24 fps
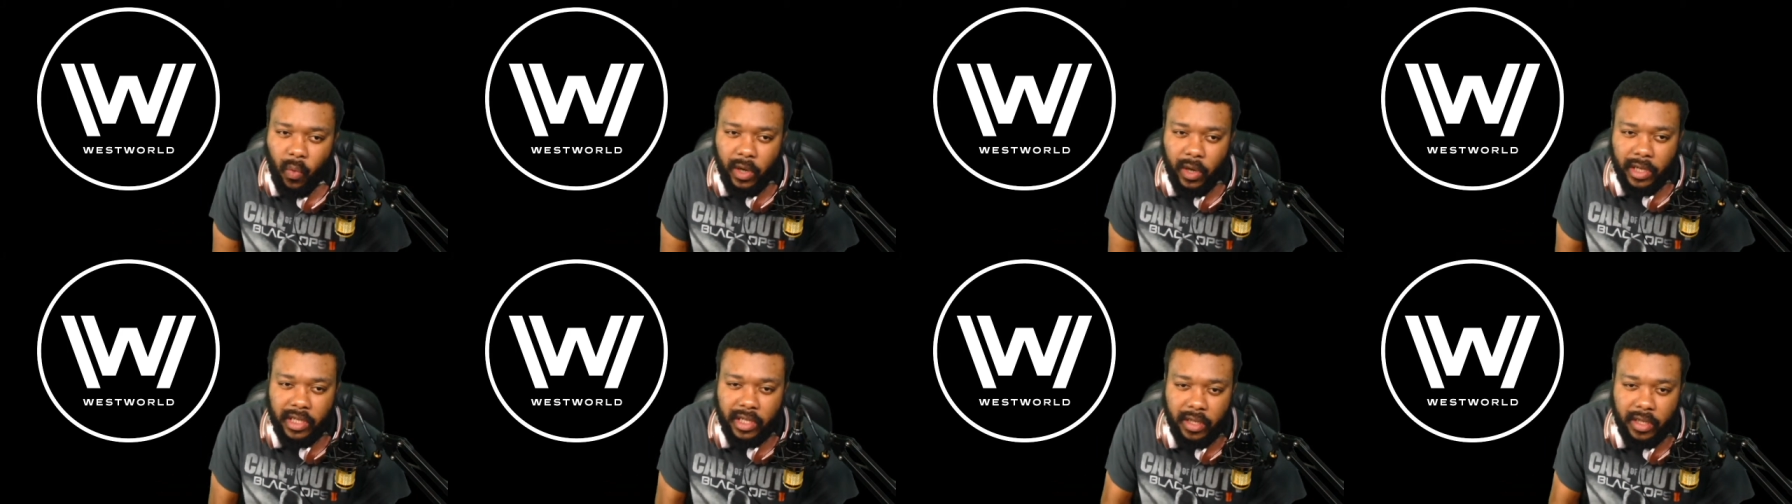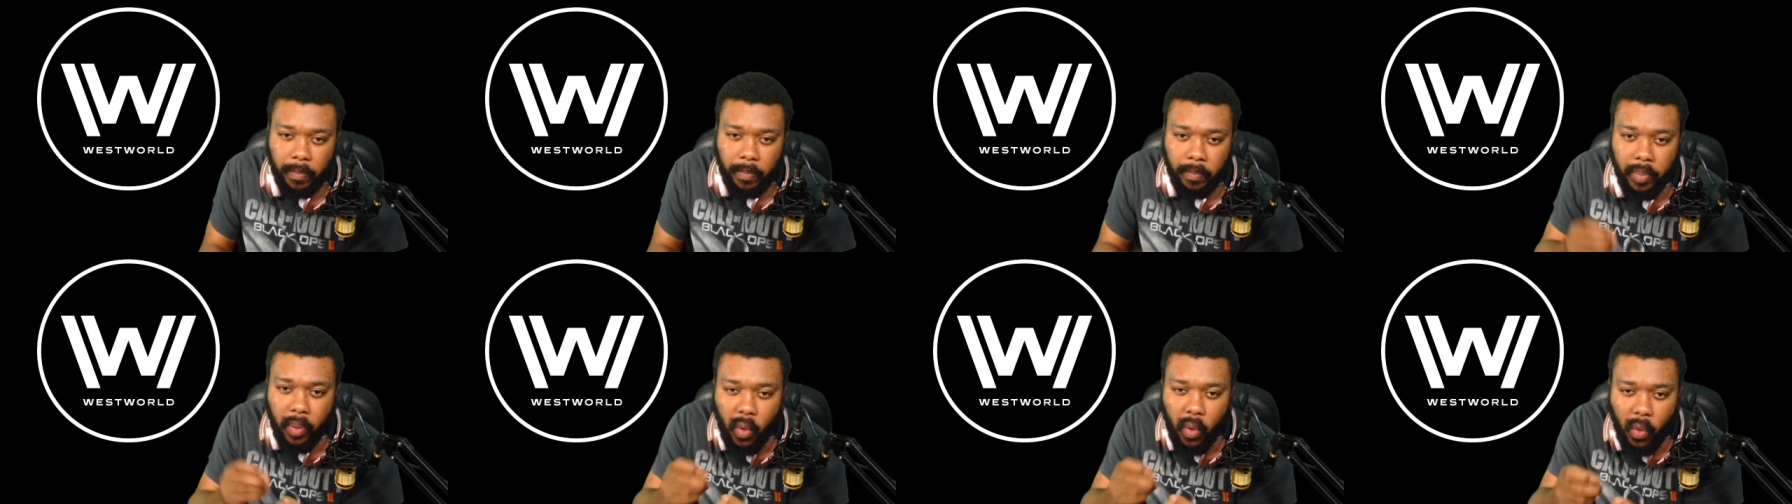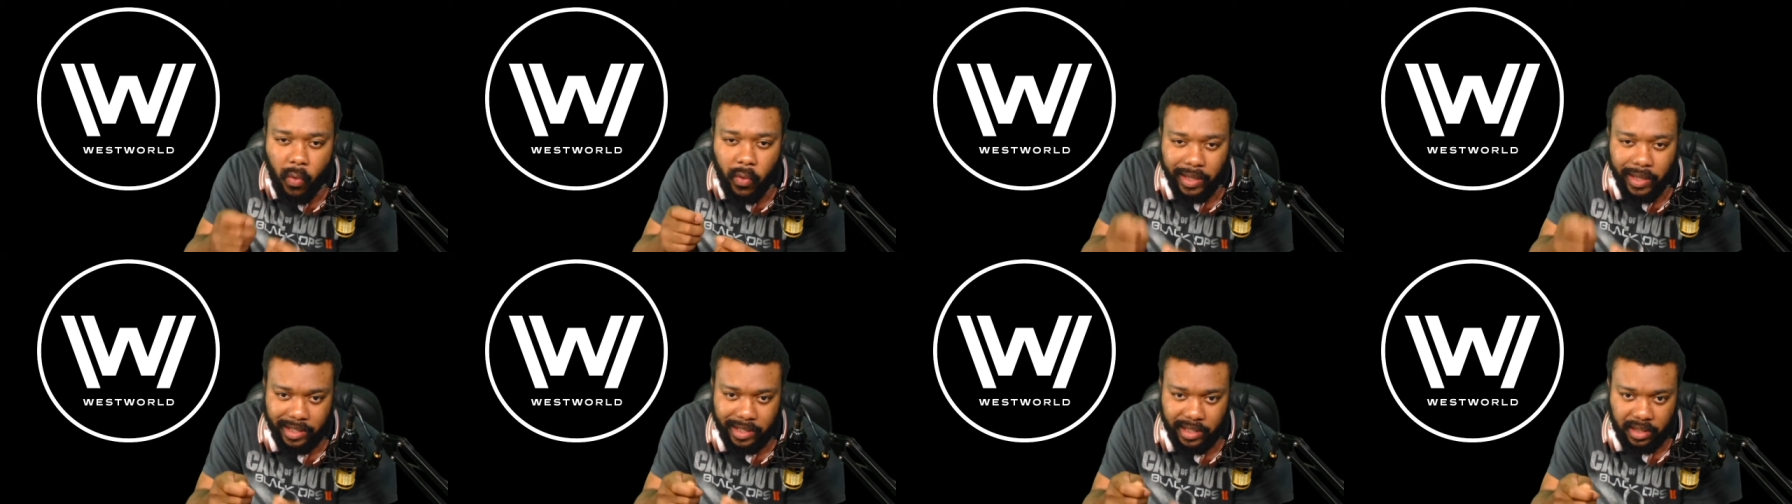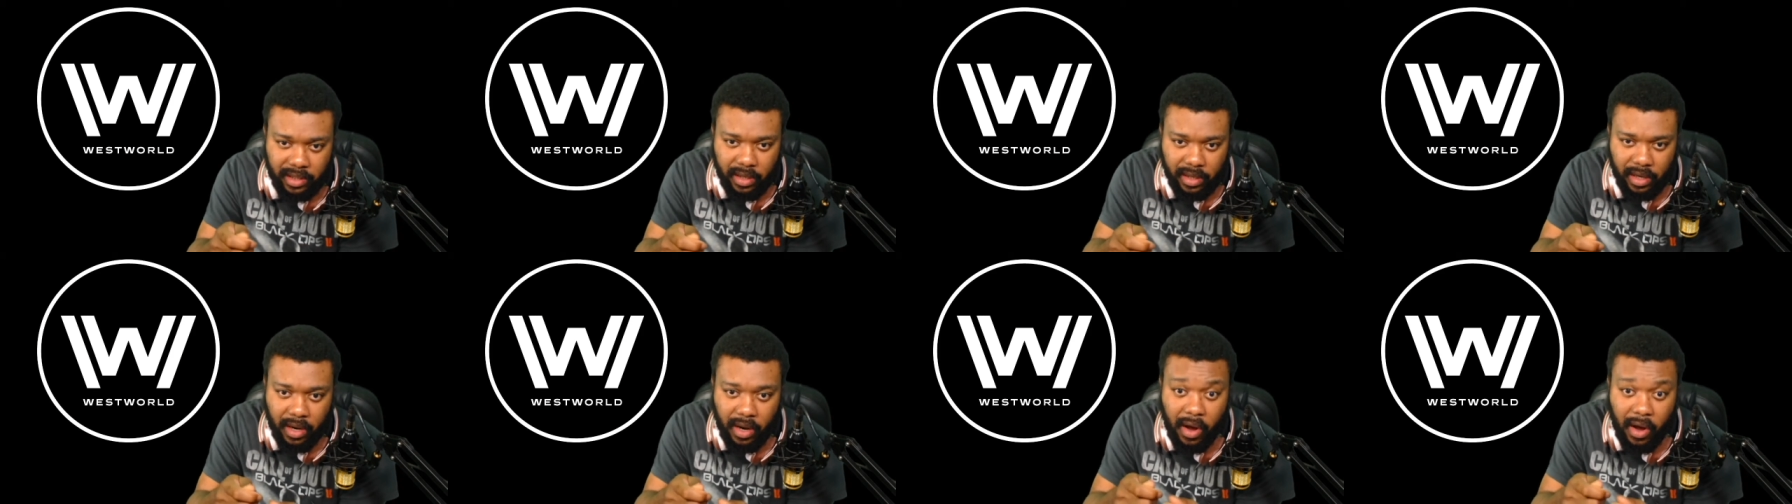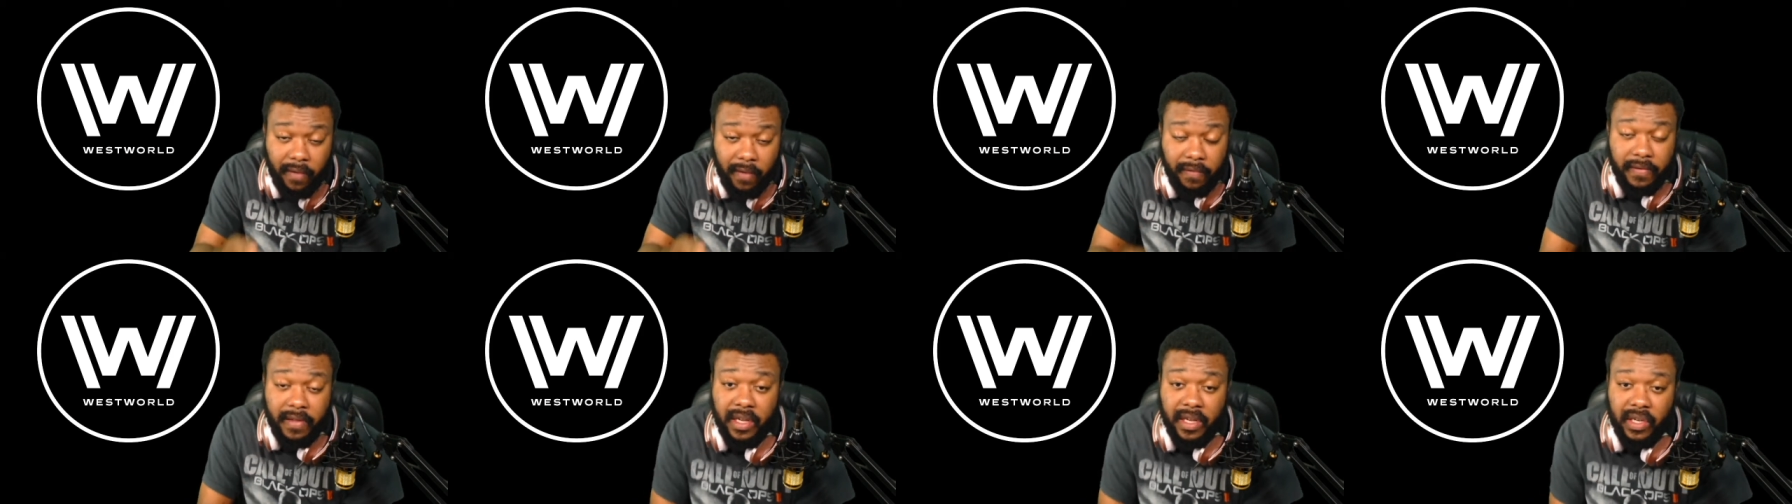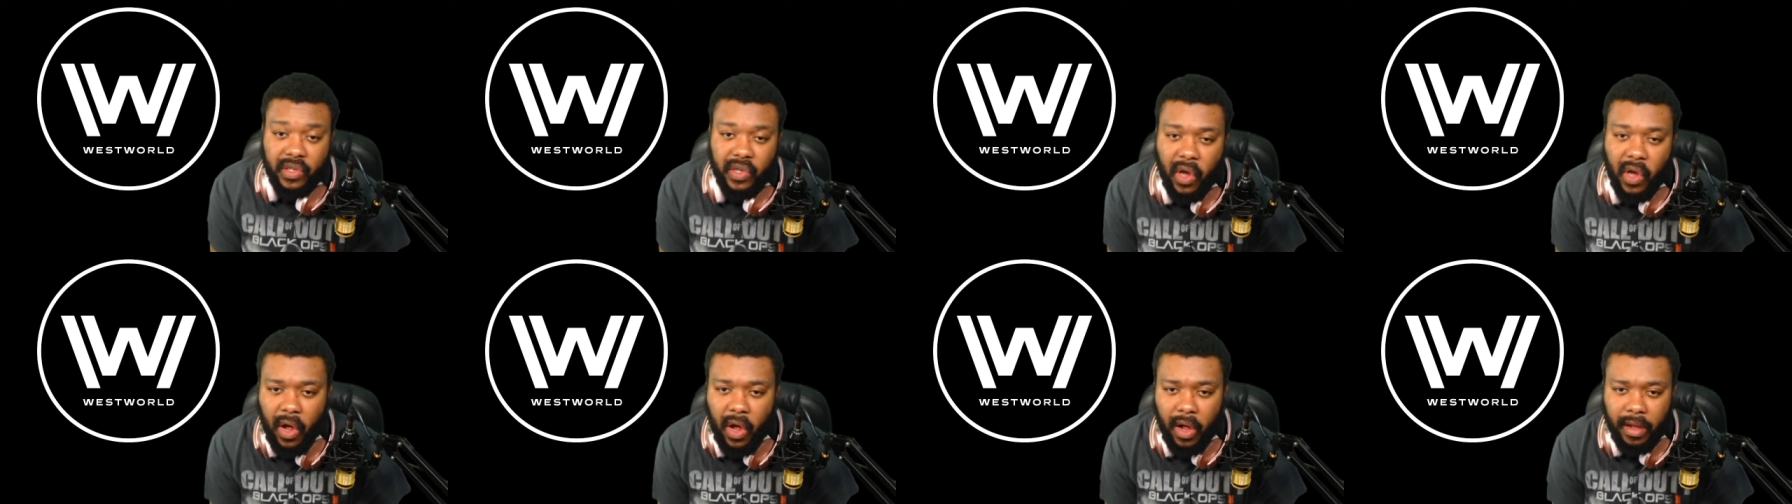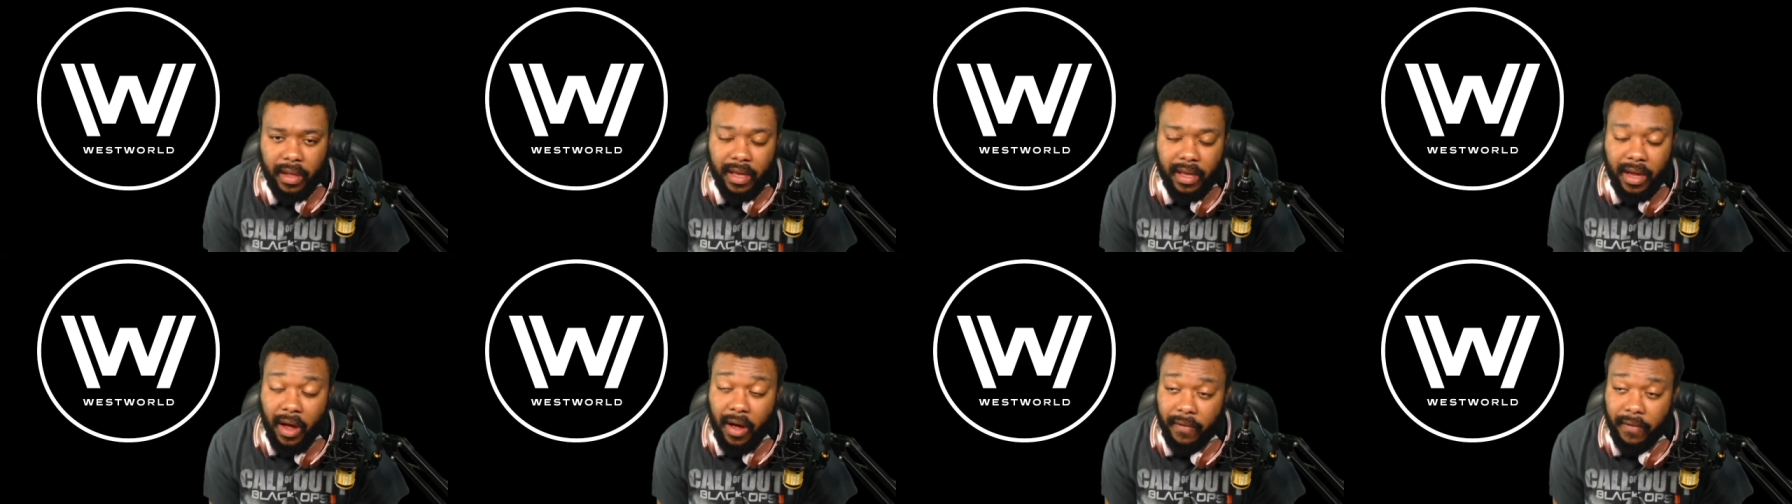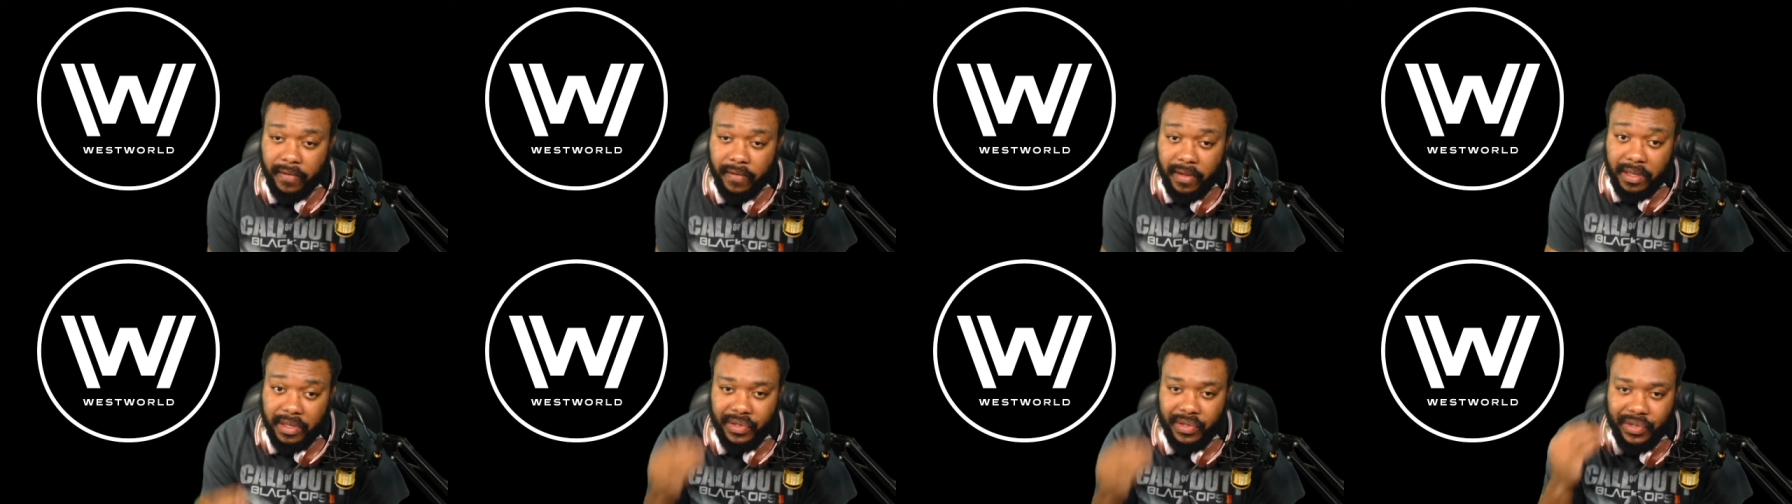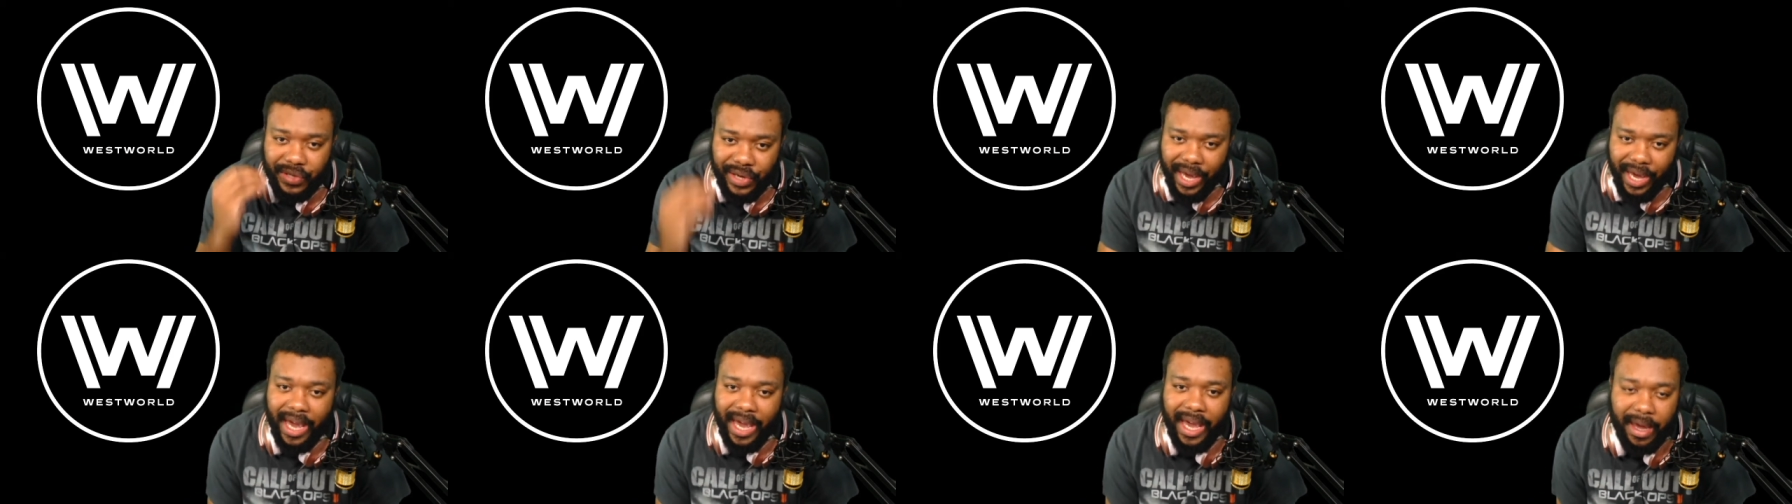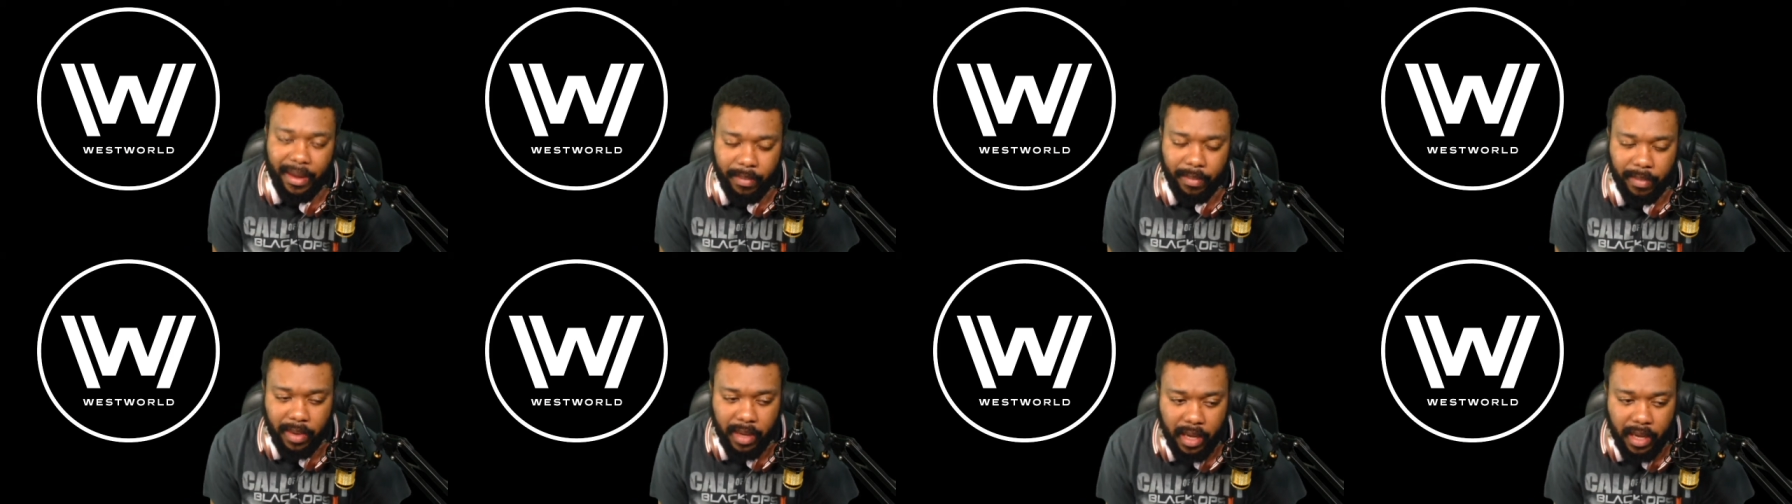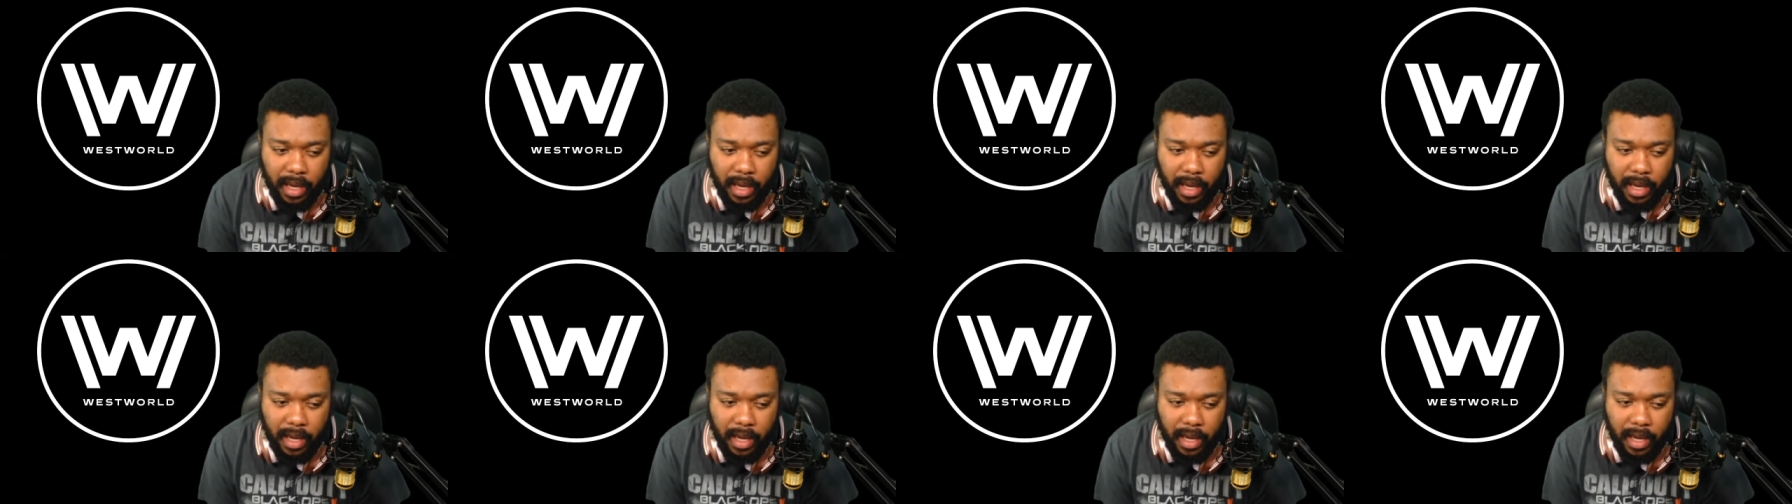what's the point of this all, of this game.